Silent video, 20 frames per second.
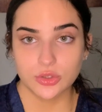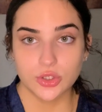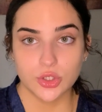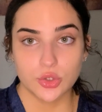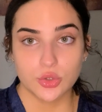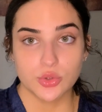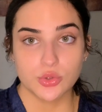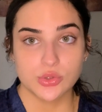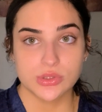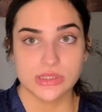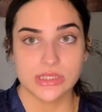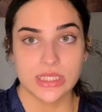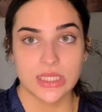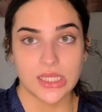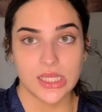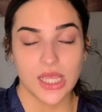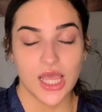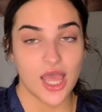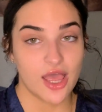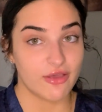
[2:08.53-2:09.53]
use
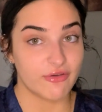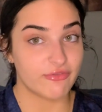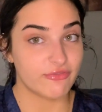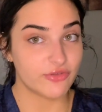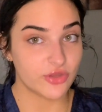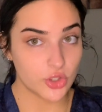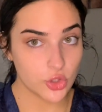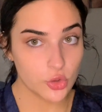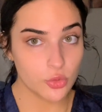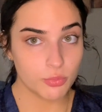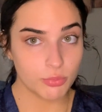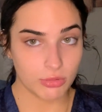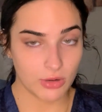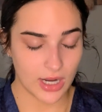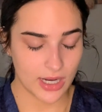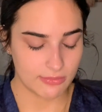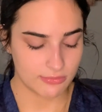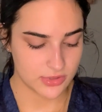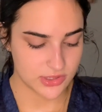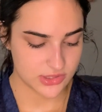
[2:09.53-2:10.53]
a few
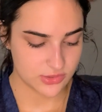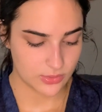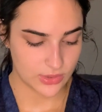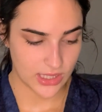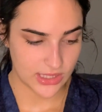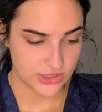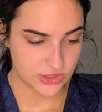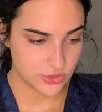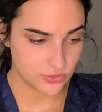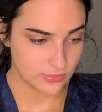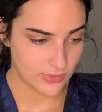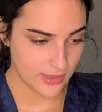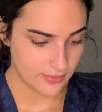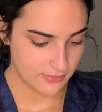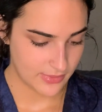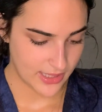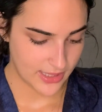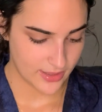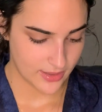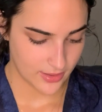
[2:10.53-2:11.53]
primers when I do my
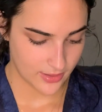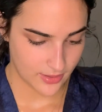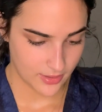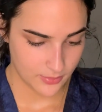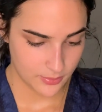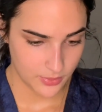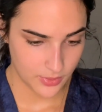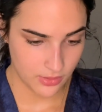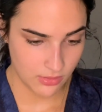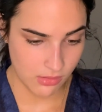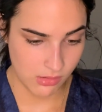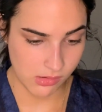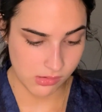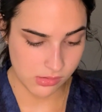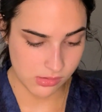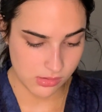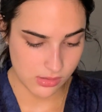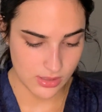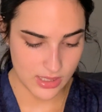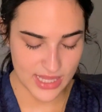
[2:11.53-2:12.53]
makeup,
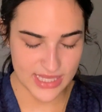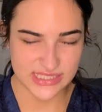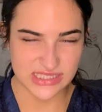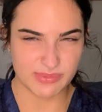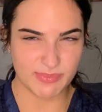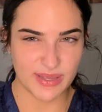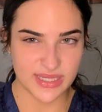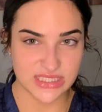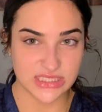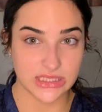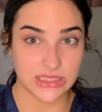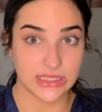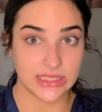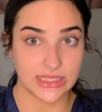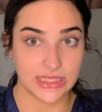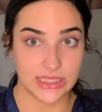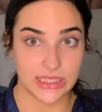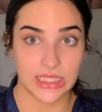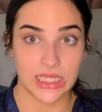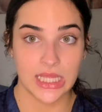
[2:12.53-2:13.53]

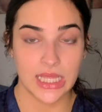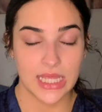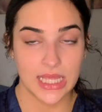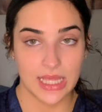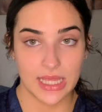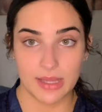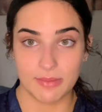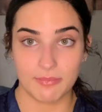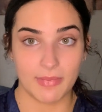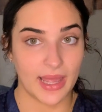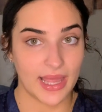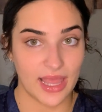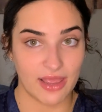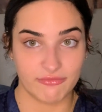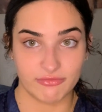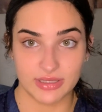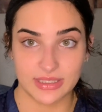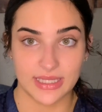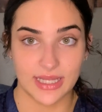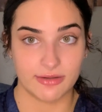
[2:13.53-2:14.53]
especially in my
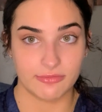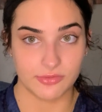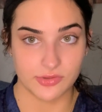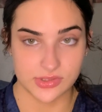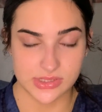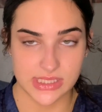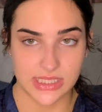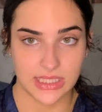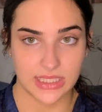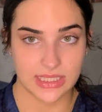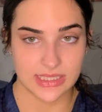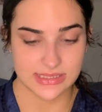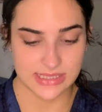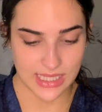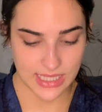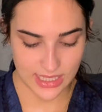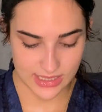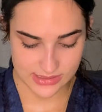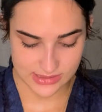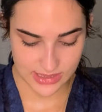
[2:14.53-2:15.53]
everyday routine, because
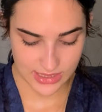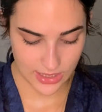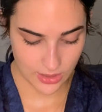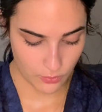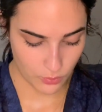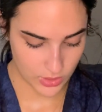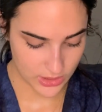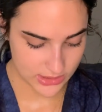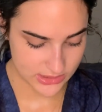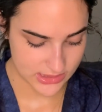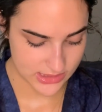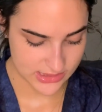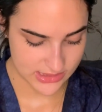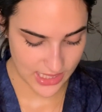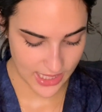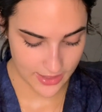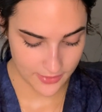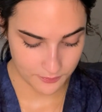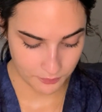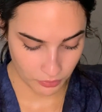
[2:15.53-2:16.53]
like I said, I want it to
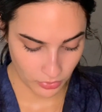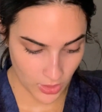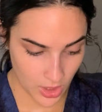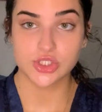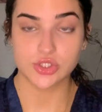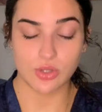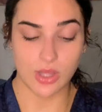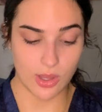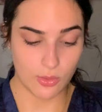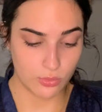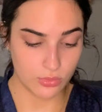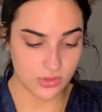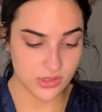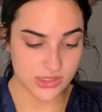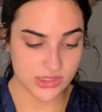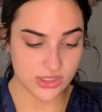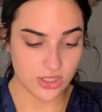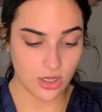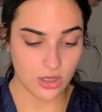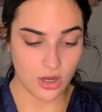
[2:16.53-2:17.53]
stay. So I will
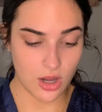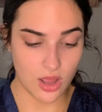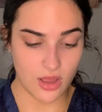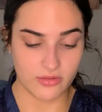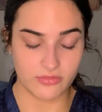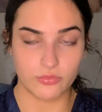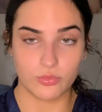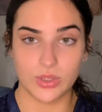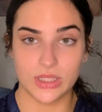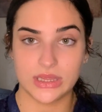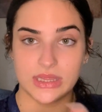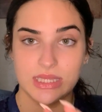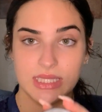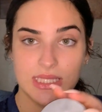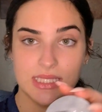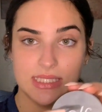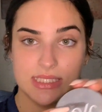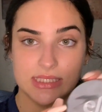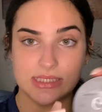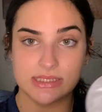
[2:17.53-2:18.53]
start off with
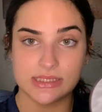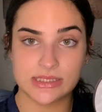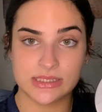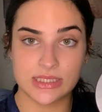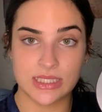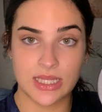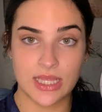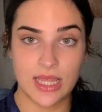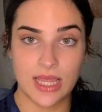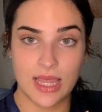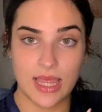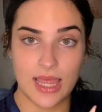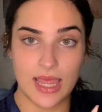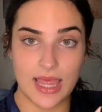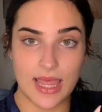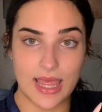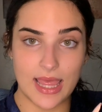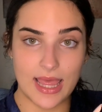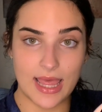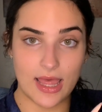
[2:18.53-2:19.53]
this
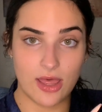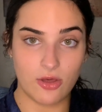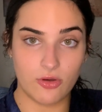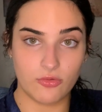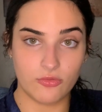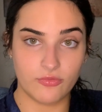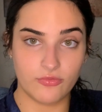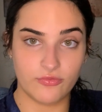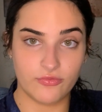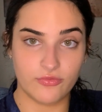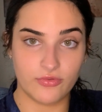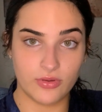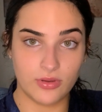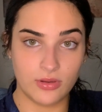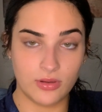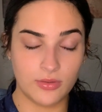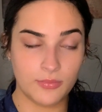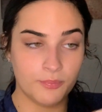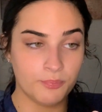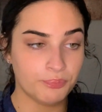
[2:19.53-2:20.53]
e.l.f.
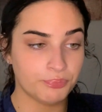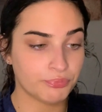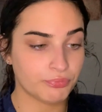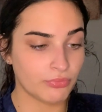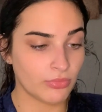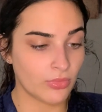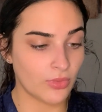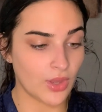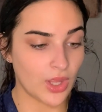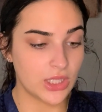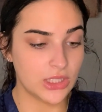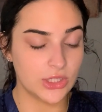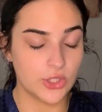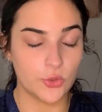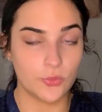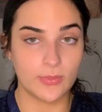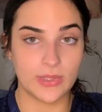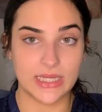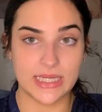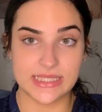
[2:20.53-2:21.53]

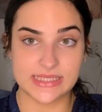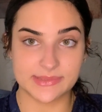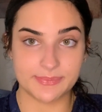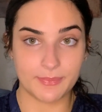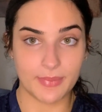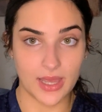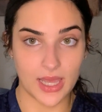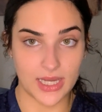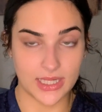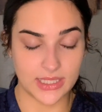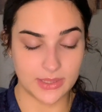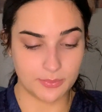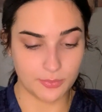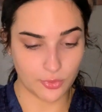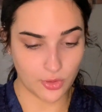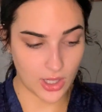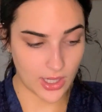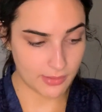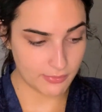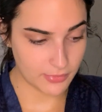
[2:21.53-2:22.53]
Luminous Putty
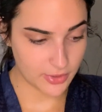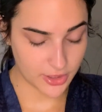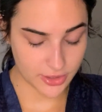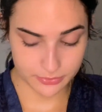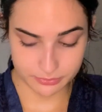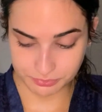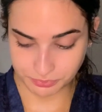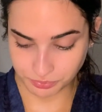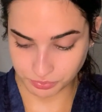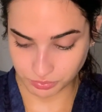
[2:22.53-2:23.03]
Primer.